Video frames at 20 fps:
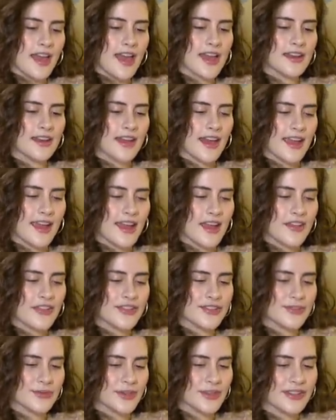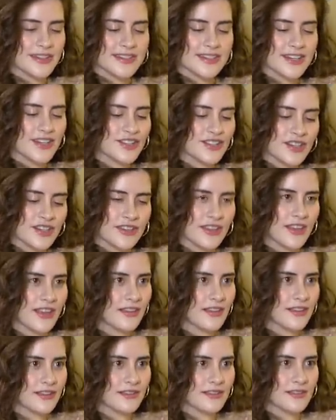And I had this realization
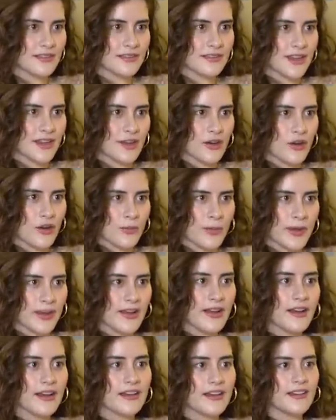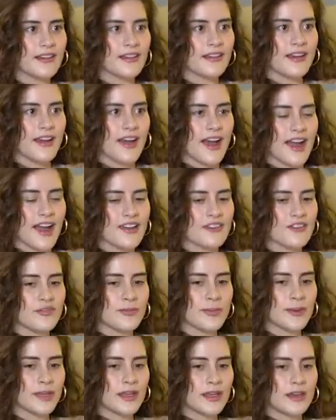that, like, oh my God,
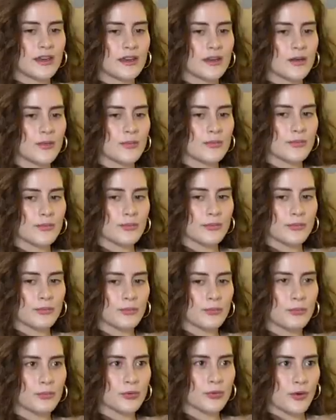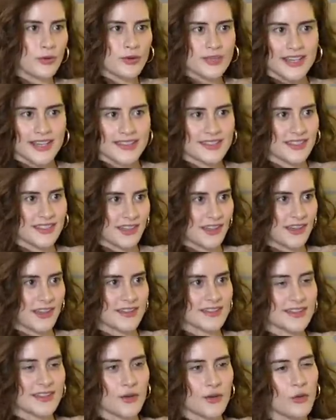I've been protesting
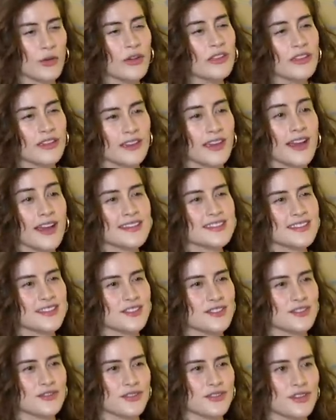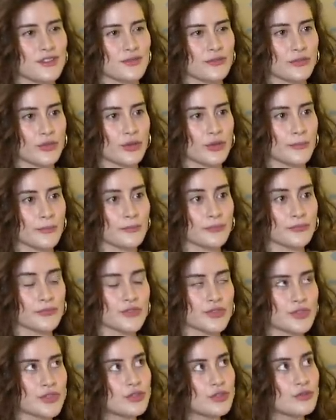against the oil and gas industry for
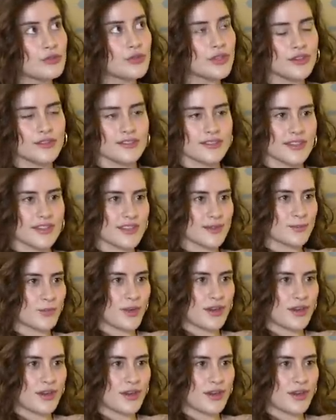two years at this